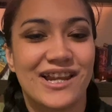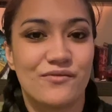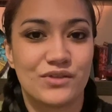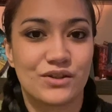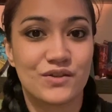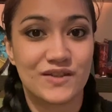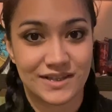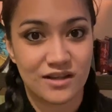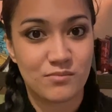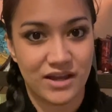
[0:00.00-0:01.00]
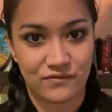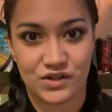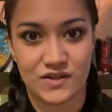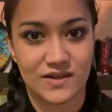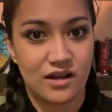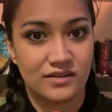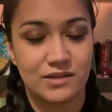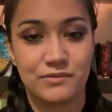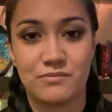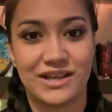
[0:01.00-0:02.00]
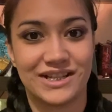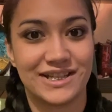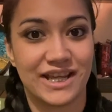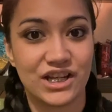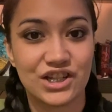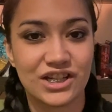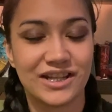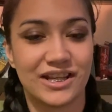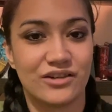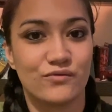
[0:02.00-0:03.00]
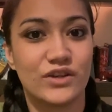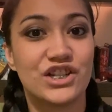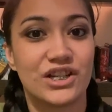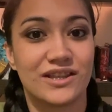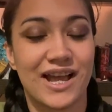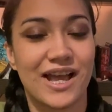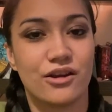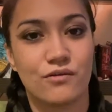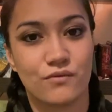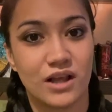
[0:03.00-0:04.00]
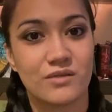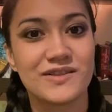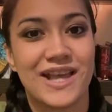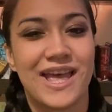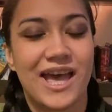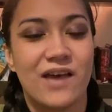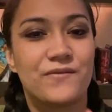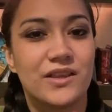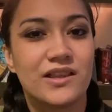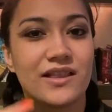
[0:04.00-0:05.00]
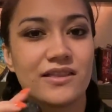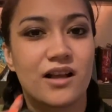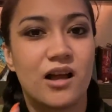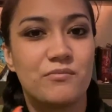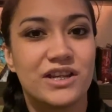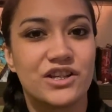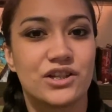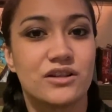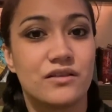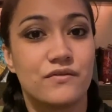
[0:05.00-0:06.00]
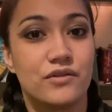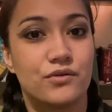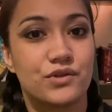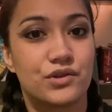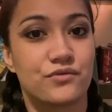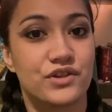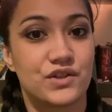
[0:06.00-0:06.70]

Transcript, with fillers: if you use stilbite for just ultimate meditation and reaching the higher realms, I feel like the combination of those three